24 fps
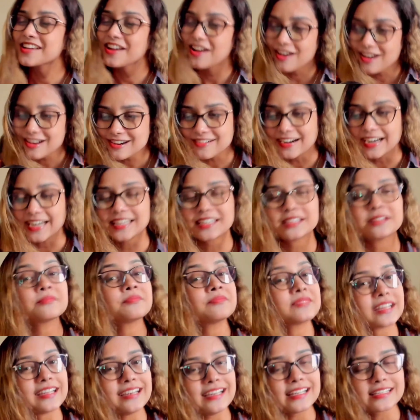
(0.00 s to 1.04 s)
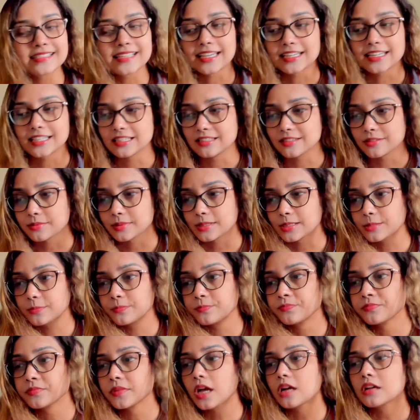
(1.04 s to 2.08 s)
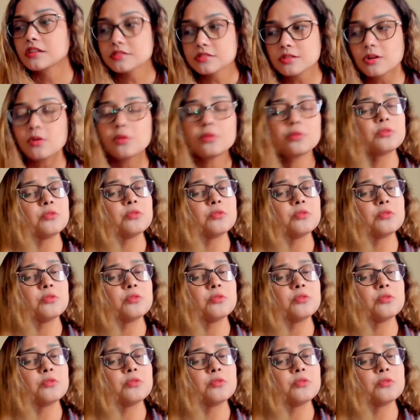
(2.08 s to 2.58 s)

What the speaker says: Alright, let's get into it. So,